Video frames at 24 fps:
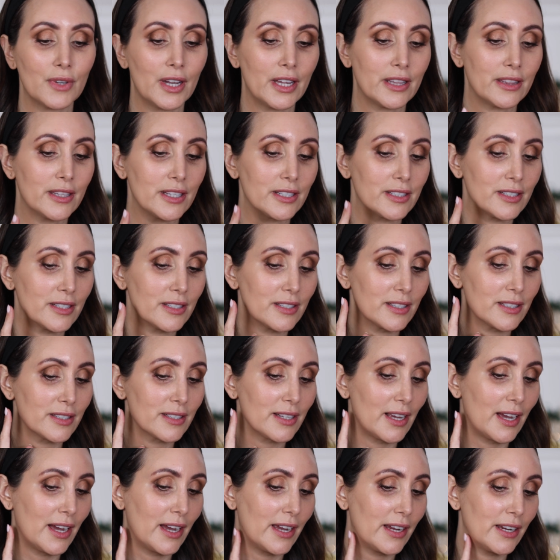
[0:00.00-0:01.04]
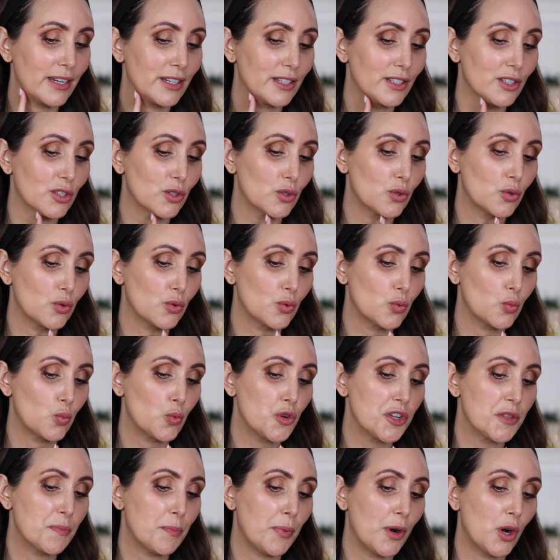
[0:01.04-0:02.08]
And this is the side
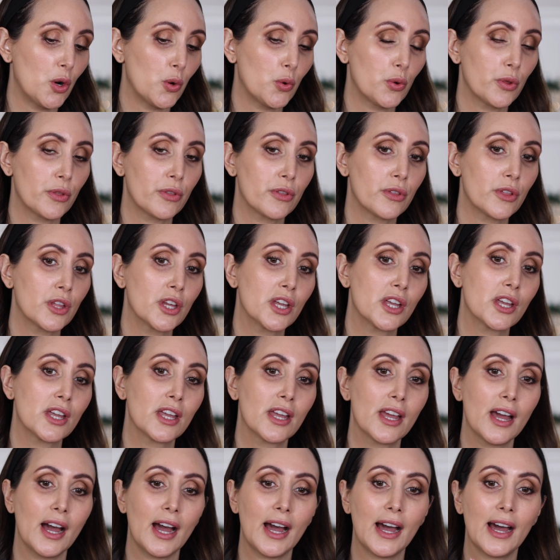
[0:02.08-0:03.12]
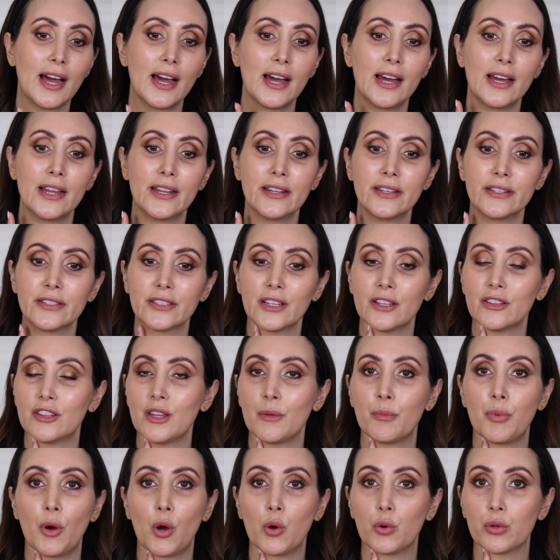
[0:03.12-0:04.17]
with both, and
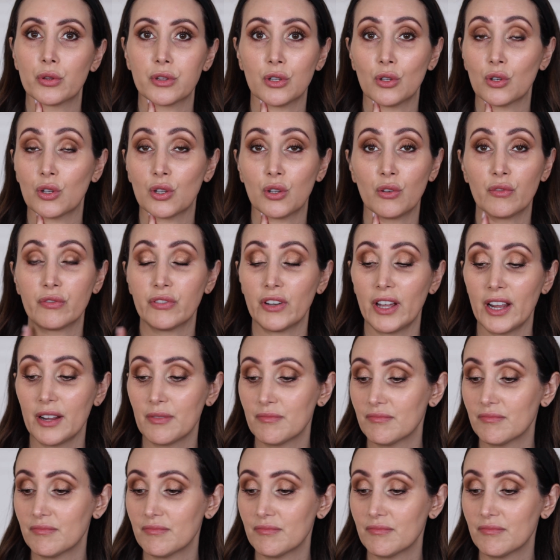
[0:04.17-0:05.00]
they both look lovely,